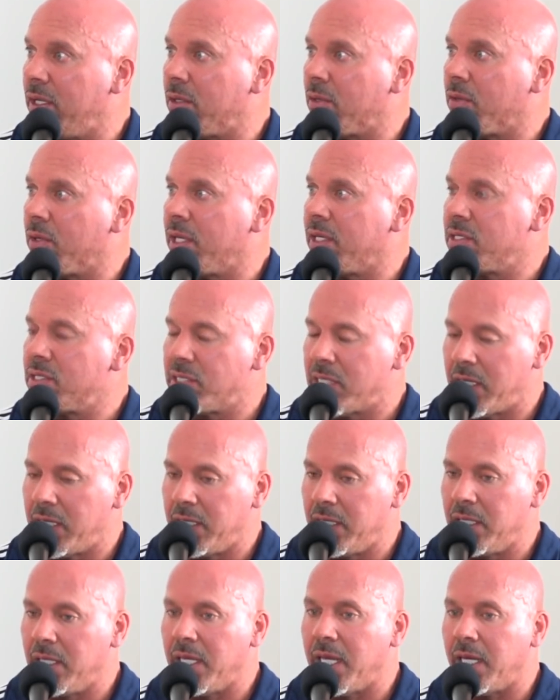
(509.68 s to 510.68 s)
You know, sending
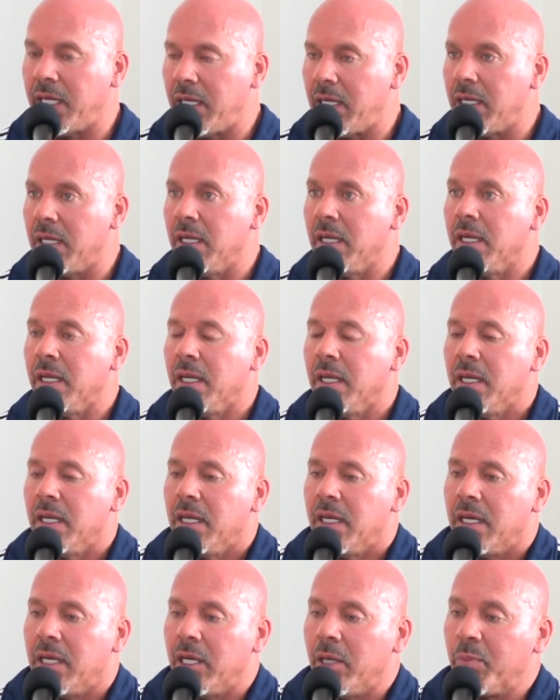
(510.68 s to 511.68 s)
in, getting
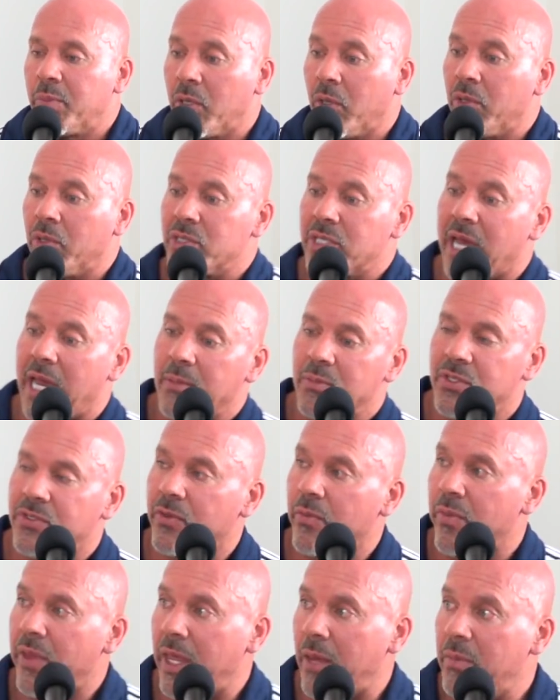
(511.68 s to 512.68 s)
prototypes
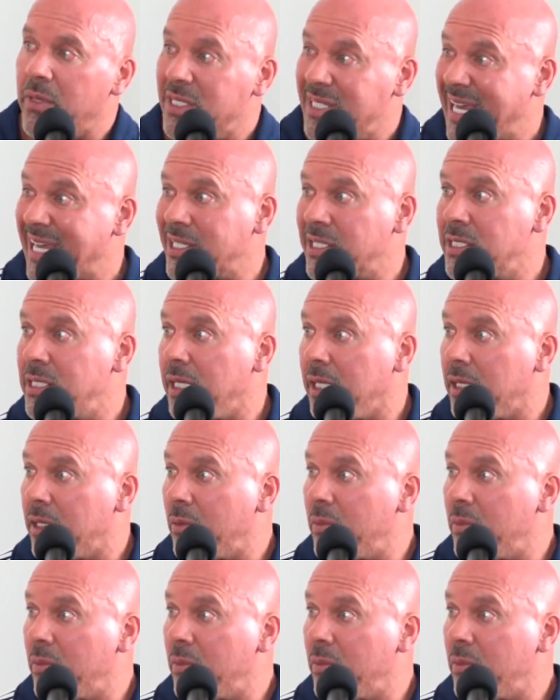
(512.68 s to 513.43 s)
from them and testing them.